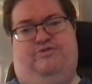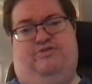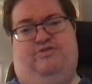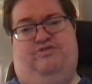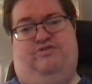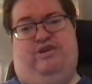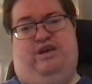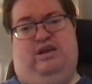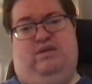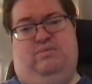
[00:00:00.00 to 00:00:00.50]
in
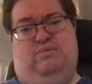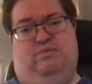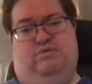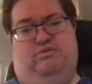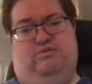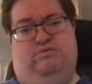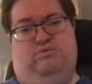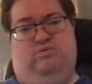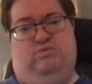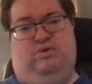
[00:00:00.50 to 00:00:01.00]
general
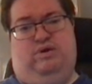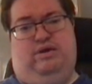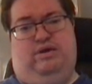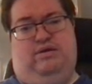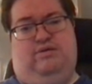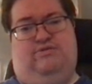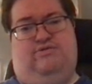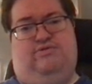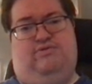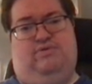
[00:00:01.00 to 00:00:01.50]
do
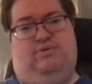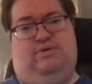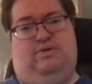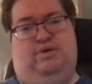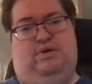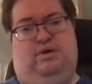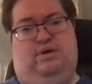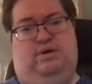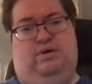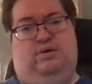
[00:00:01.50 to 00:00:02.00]
is,
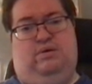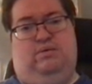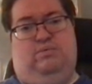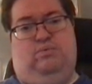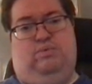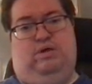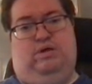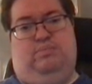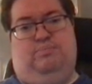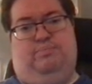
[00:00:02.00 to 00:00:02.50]

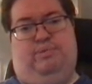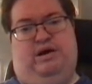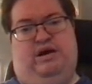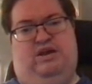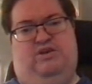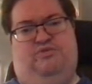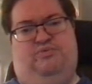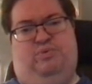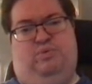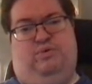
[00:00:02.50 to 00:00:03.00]
well,
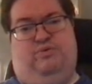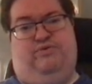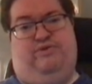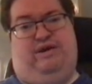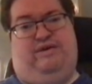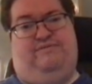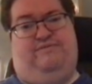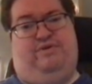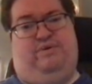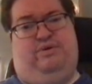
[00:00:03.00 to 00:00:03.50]
bias we want to
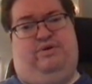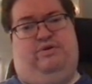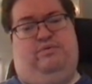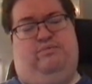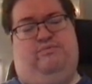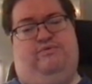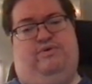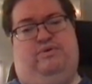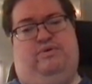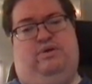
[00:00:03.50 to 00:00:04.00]
have very,
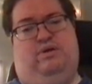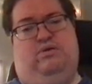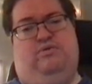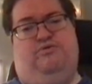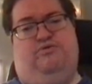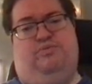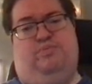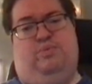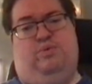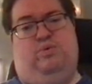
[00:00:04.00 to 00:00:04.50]
very
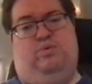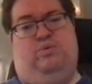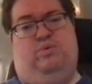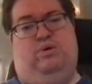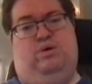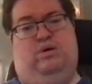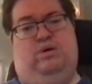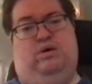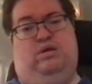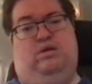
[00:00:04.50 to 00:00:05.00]
small.
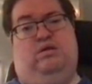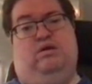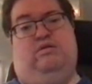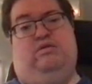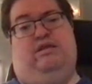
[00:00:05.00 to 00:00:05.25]
Not